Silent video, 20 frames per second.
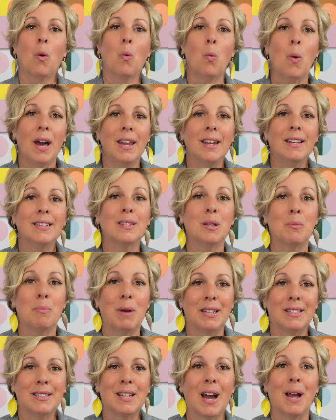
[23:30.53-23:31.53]
when is the
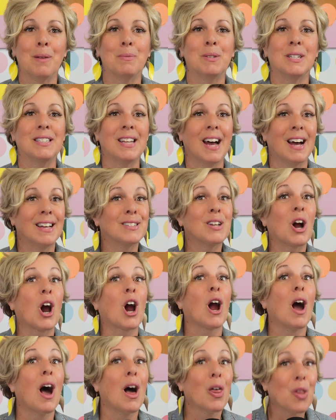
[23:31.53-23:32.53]
best time to test
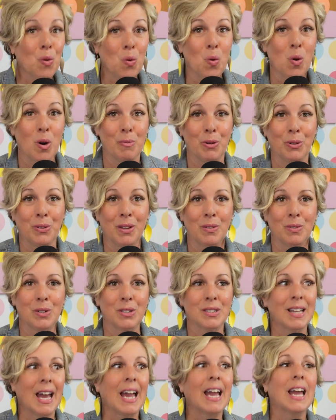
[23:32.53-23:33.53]
our other hormone
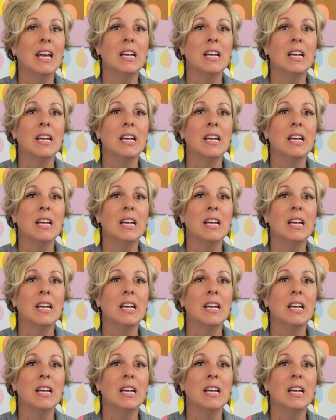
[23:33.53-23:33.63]
levels like